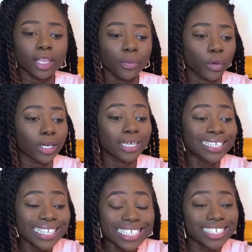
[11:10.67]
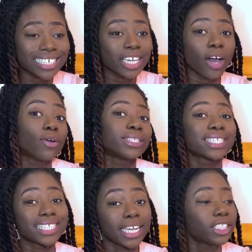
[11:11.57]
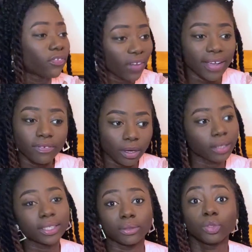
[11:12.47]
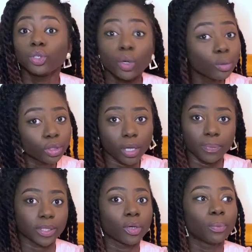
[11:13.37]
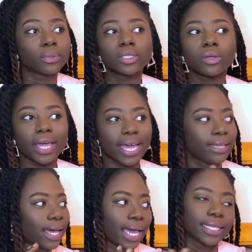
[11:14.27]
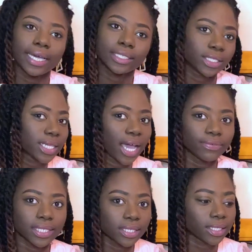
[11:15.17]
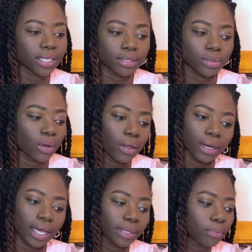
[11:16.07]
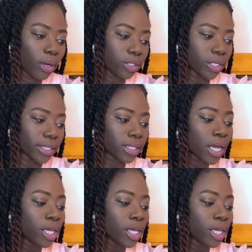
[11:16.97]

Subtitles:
We're literally on stage 5 lockdown. No shop is open, so I just have to stick to online purchase.